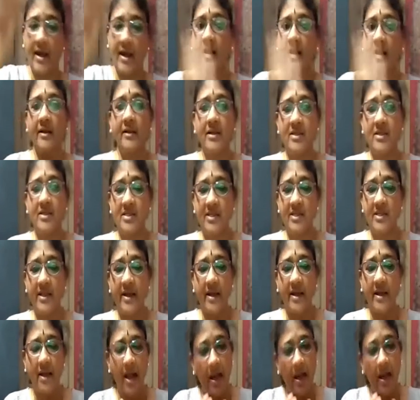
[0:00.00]

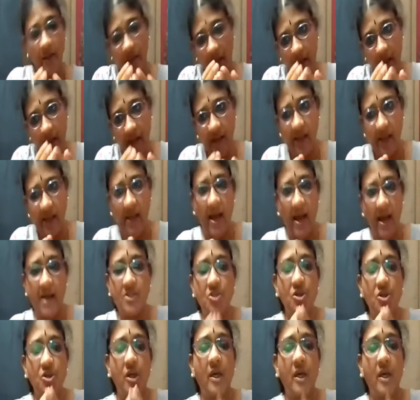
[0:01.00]
carelessly and then
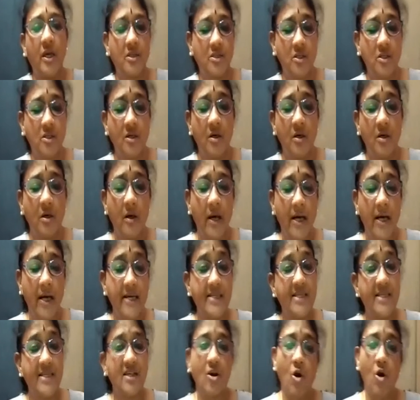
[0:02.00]
catching it
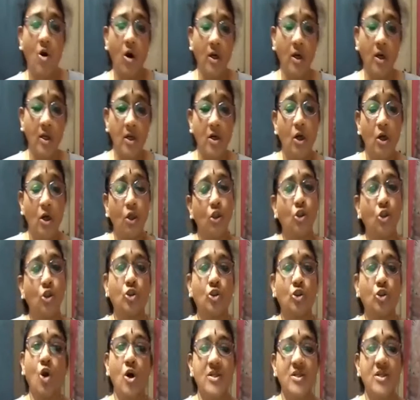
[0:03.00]
is called
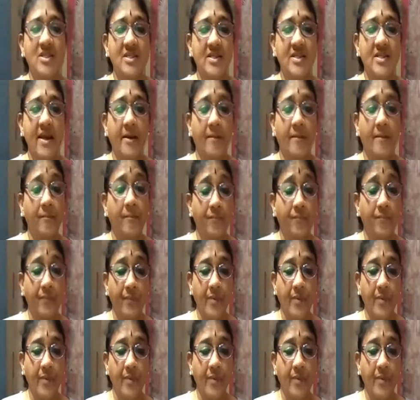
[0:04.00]
tossing.